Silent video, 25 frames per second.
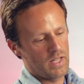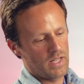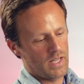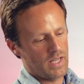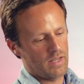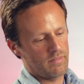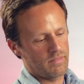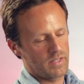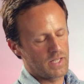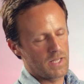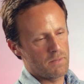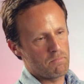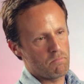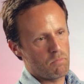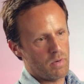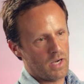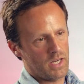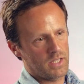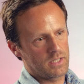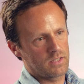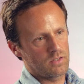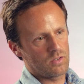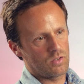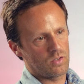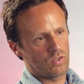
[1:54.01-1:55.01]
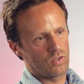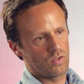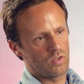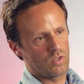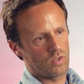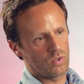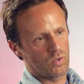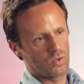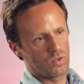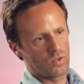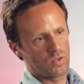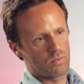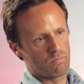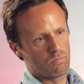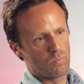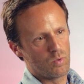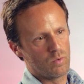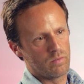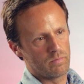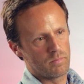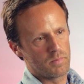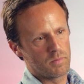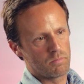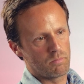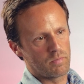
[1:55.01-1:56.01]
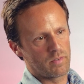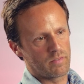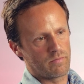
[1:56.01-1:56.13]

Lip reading: having impact on the movement